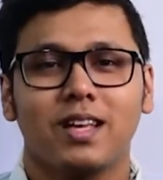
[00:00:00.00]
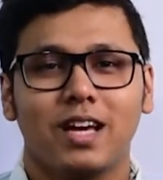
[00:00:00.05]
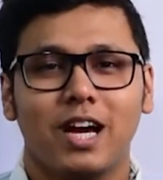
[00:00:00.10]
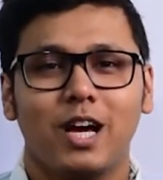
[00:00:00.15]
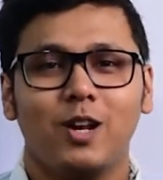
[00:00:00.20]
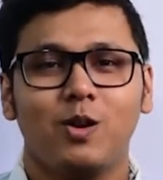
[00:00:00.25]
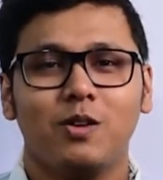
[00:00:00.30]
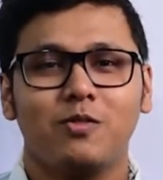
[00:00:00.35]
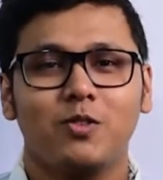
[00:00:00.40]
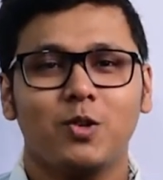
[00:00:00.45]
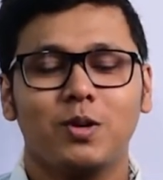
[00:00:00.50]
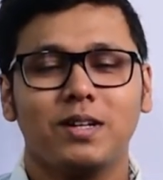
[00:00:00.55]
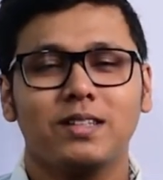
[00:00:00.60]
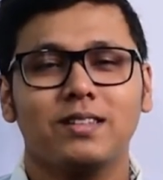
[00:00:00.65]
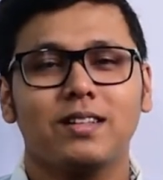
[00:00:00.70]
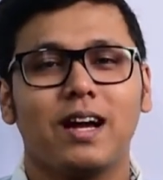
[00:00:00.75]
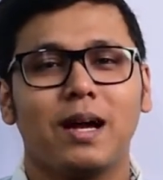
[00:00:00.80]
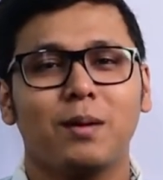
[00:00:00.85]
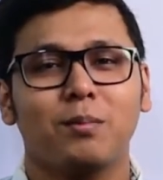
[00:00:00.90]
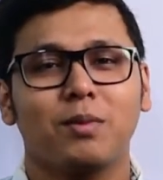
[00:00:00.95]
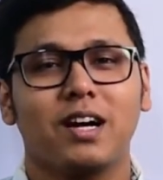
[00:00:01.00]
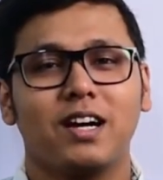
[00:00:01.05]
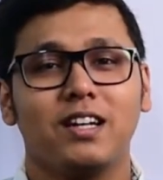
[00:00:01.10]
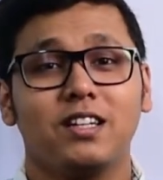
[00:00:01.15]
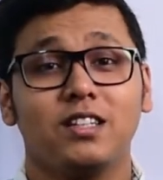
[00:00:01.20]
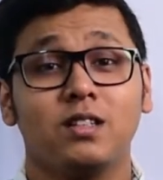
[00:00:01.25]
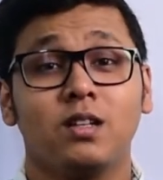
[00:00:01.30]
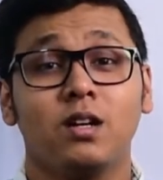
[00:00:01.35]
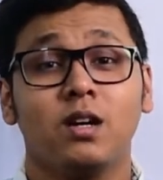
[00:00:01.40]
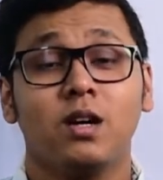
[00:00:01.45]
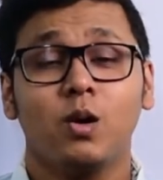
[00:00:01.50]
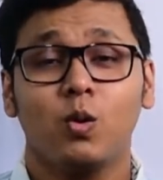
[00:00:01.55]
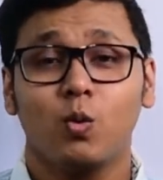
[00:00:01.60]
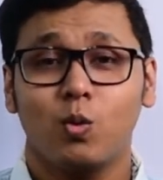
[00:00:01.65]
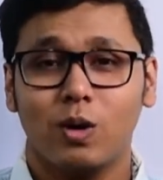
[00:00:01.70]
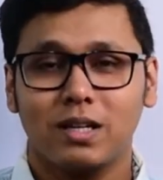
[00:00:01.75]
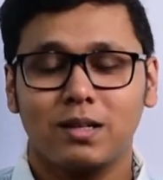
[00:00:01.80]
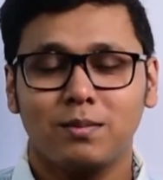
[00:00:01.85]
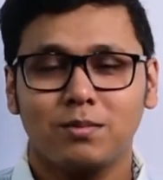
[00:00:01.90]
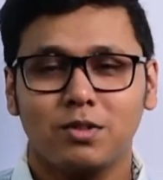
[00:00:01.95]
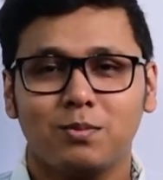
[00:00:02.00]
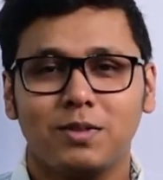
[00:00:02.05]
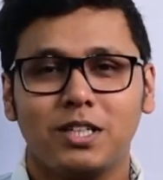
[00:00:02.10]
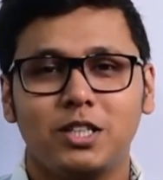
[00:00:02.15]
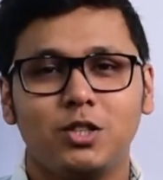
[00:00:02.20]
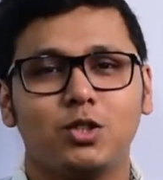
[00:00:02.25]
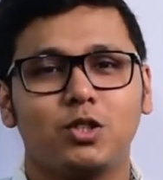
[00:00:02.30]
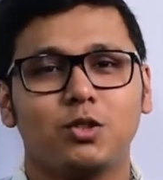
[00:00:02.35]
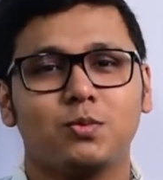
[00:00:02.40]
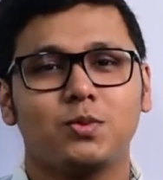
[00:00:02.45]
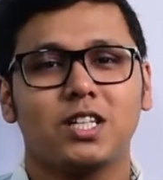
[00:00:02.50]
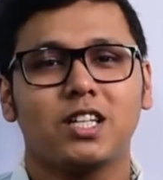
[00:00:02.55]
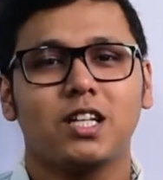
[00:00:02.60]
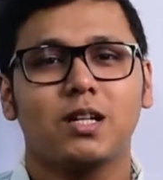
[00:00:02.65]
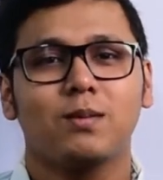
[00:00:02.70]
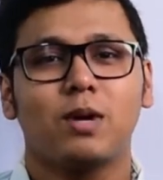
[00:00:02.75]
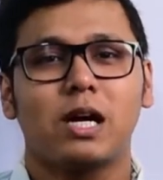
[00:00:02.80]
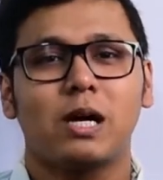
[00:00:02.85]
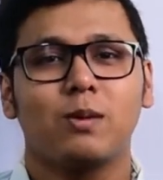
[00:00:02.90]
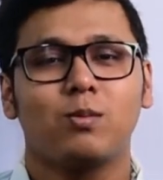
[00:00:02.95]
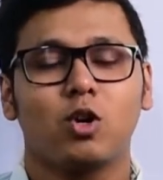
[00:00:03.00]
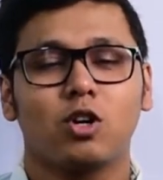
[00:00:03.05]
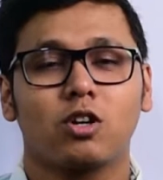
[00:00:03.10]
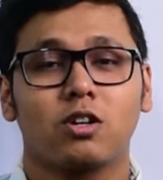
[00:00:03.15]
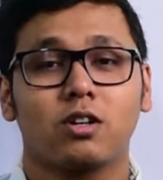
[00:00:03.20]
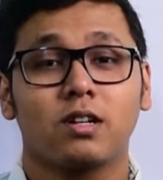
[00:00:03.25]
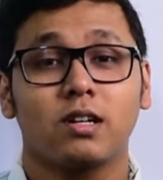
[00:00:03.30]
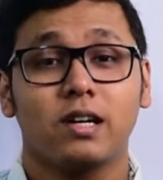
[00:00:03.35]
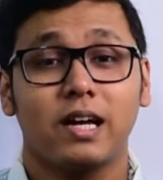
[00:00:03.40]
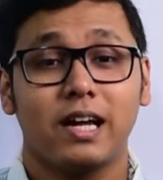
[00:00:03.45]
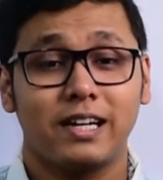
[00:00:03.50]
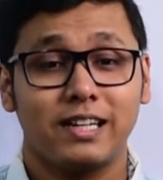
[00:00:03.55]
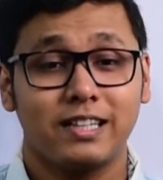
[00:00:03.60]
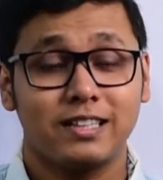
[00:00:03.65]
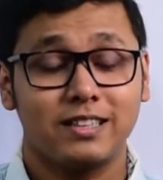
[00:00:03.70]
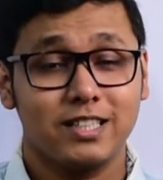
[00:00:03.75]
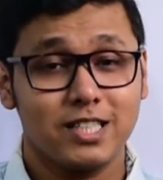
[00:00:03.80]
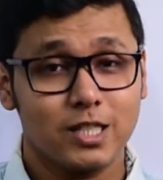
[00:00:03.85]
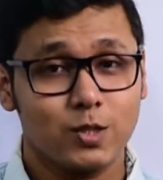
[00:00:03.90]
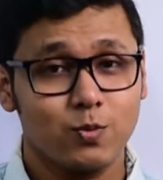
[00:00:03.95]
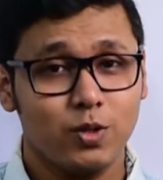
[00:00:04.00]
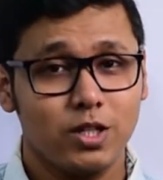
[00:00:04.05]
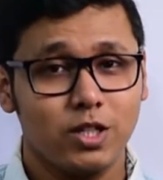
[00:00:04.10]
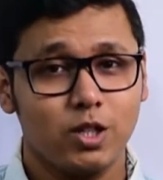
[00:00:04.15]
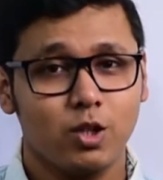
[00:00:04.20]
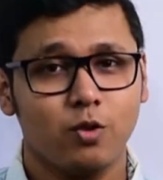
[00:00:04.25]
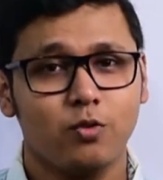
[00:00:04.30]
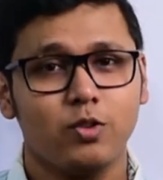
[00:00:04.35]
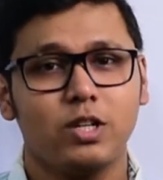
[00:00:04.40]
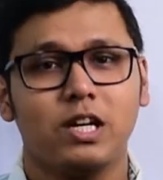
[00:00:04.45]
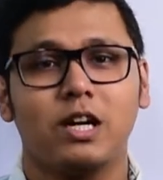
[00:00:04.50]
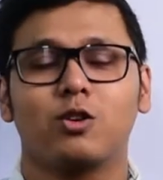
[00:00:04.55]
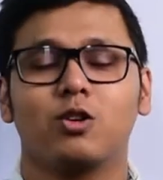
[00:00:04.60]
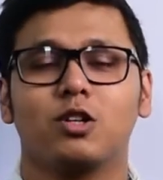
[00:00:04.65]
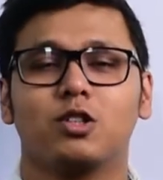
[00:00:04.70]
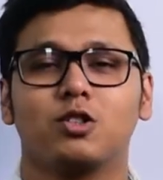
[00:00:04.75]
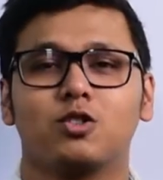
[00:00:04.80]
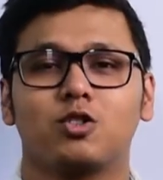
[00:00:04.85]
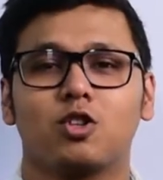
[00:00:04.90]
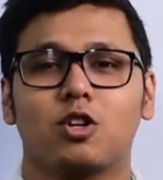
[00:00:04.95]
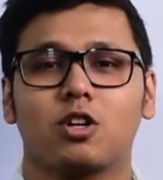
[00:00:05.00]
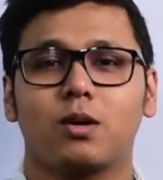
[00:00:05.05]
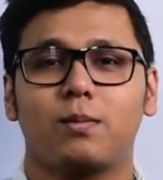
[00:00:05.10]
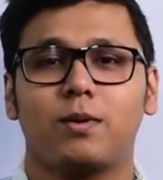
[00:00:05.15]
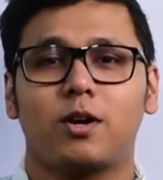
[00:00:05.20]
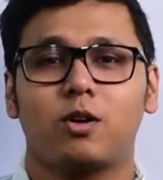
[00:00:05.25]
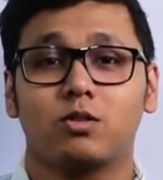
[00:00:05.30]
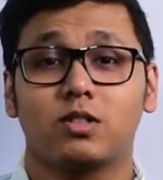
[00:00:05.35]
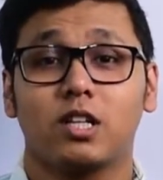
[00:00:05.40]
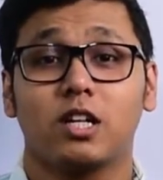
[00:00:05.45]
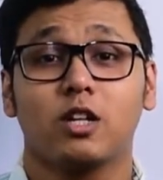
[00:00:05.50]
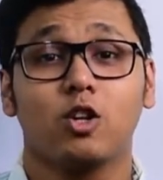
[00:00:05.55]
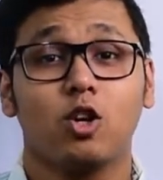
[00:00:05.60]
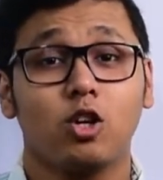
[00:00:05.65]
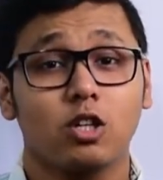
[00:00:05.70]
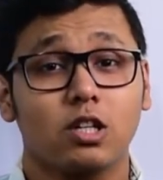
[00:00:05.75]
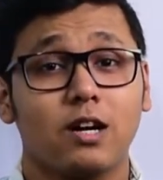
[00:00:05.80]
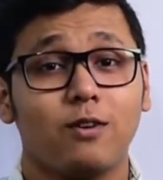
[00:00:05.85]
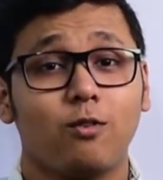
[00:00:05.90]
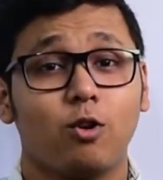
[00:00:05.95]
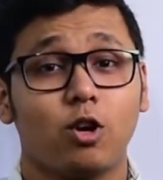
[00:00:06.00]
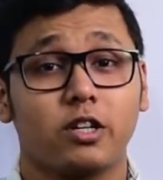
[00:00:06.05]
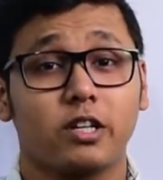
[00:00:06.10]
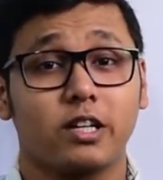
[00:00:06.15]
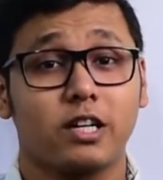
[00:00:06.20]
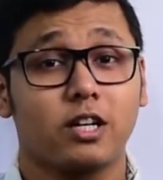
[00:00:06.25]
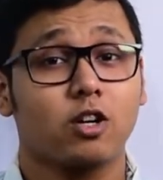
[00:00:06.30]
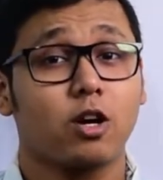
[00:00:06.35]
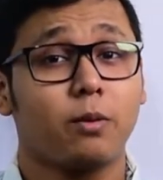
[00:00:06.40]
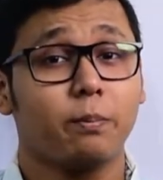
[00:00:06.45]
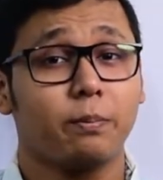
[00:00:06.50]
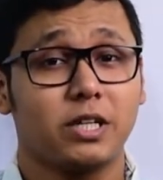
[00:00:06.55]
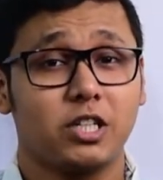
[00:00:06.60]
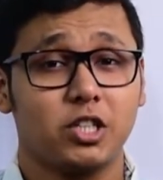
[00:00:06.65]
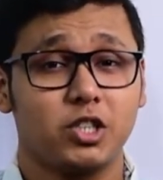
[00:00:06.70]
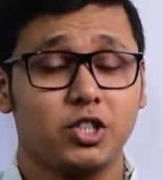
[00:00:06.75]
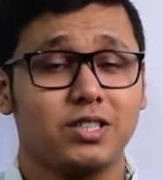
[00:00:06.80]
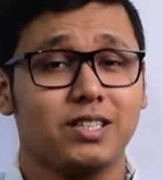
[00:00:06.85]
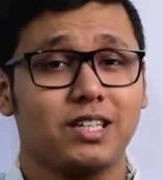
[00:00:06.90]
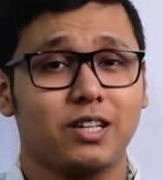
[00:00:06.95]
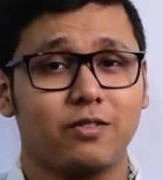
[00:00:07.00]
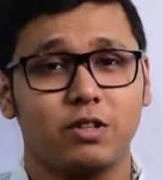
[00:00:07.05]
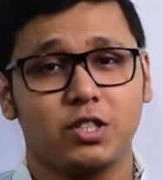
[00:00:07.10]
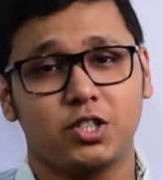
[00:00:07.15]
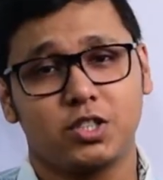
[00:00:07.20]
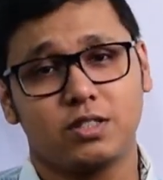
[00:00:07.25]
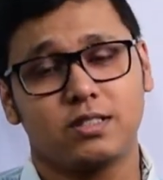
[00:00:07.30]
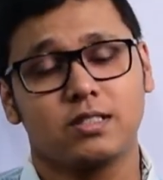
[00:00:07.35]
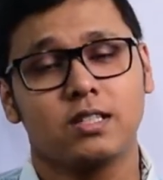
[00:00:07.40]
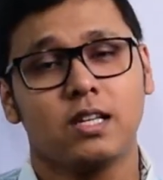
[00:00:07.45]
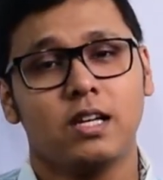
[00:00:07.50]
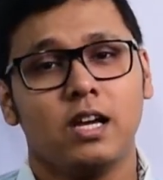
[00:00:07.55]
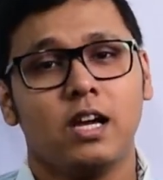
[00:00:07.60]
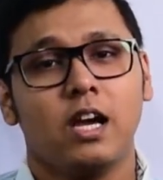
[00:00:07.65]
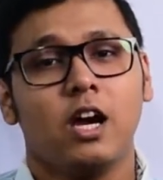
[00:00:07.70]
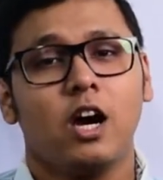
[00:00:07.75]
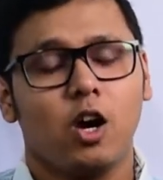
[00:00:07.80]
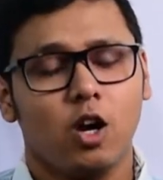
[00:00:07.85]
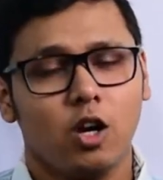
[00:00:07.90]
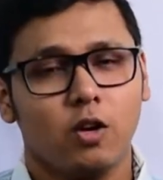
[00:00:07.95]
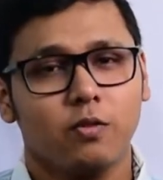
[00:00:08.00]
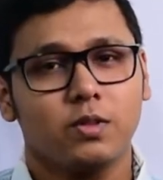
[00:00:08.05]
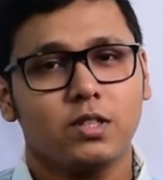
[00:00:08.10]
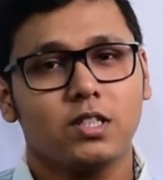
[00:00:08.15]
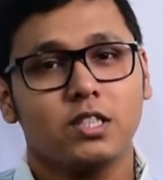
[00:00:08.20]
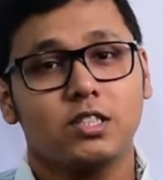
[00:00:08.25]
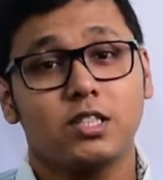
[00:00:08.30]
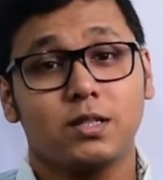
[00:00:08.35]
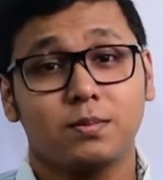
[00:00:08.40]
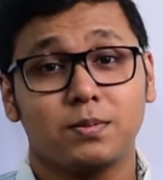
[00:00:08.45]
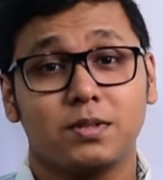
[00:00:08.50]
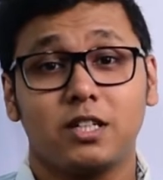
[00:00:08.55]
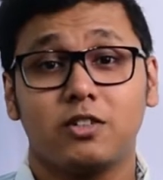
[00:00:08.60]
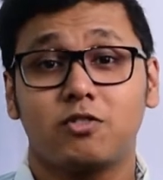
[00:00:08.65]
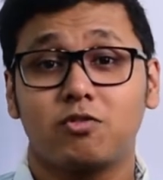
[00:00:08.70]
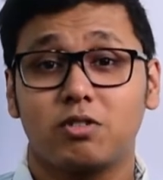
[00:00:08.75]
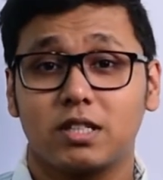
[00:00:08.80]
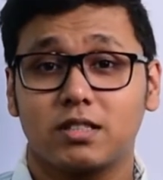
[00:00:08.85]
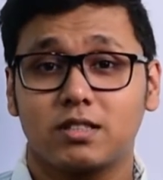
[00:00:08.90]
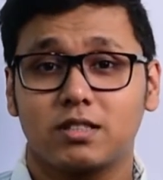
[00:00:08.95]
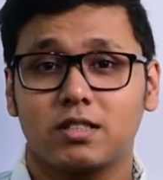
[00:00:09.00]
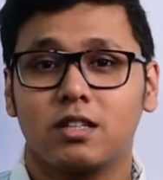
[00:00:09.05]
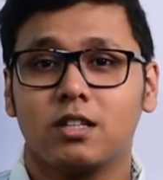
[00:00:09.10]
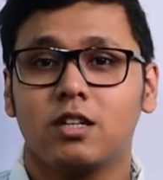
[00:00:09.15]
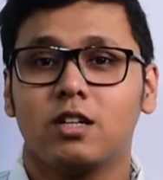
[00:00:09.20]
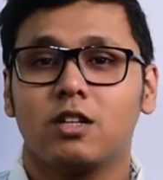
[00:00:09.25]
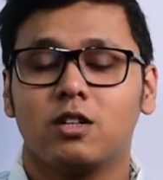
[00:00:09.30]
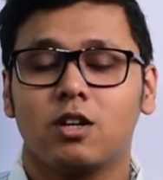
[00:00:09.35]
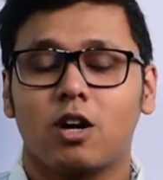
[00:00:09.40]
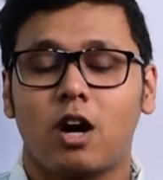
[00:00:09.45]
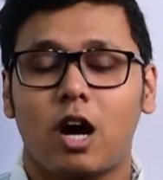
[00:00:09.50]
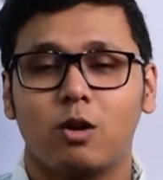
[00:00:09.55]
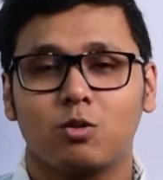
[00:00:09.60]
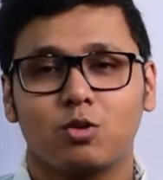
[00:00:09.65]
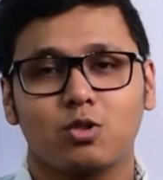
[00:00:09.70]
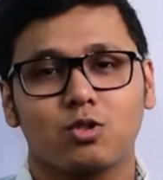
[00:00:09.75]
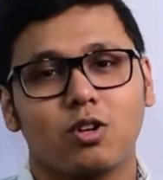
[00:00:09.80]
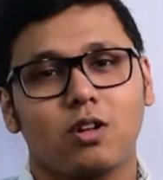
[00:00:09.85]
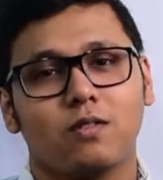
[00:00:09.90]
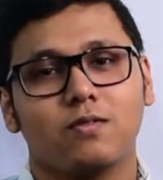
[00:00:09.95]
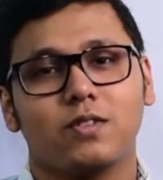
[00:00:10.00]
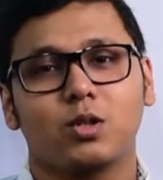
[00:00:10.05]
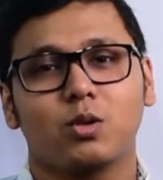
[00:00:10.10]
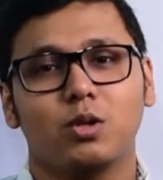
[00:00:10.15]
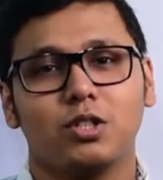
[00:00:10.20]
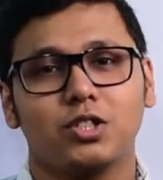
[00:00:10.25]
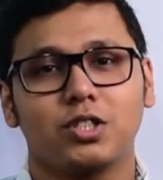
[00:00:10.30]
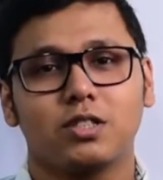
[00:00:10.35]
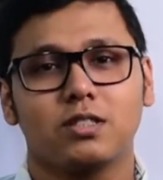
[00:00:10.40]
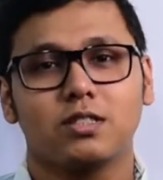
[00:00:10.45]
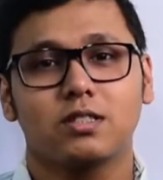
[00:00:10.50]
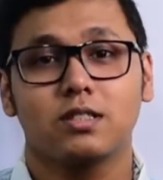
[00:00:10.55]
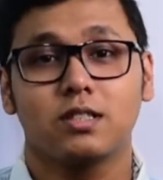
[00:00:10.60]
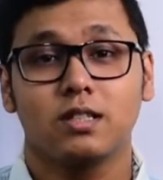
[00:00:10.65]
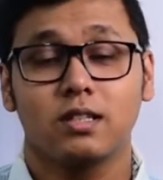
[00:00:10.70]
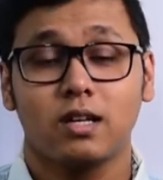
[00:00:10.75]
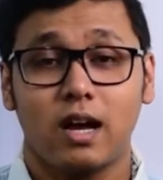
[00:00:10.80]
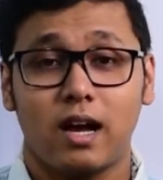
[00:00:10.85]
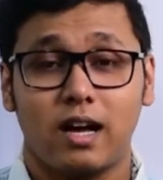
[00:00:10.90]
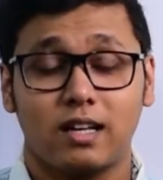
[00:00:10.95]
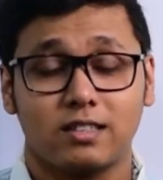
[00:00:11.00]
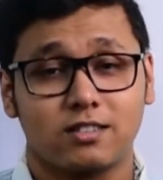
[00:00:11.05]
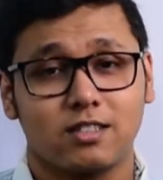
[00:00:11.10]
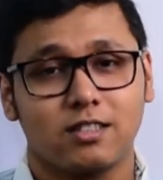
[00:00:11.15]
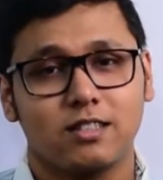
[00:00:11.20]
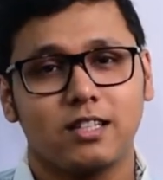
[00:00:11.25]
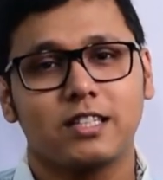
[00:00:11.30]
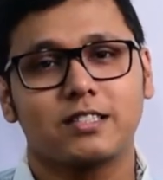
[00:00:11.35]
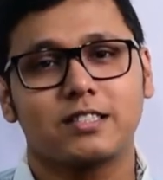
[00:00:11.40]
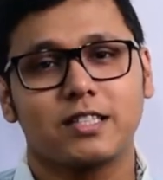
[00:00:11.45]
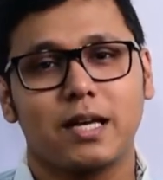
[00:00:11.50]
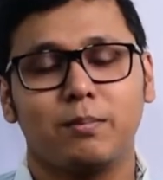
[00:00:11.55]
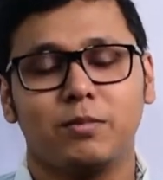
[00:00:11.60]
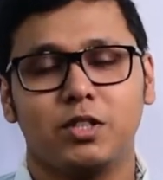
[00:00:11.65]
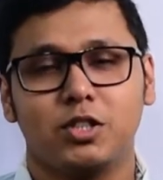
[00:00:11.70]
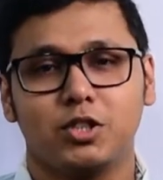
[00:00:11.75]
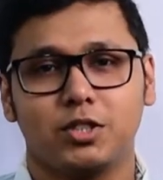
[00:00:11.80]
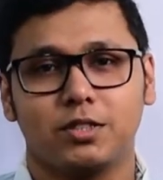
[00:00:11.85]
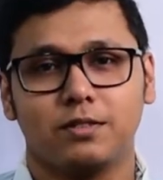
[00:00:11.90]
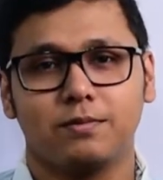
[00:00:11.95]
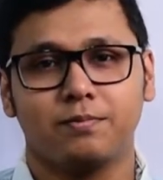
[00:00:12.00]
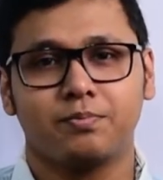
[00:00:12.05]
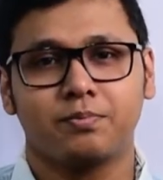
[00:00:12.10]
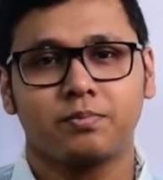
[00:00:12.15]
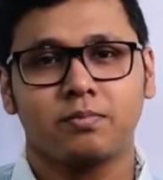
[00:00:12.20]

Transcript: Hello everyone, I'm Khalid. Welcome to my YouTube channel BioBlogger, and in this video we are going to talk about the Lotka-Volterra competition equations along with the tips and tricks how to solve the questions asked in the examination.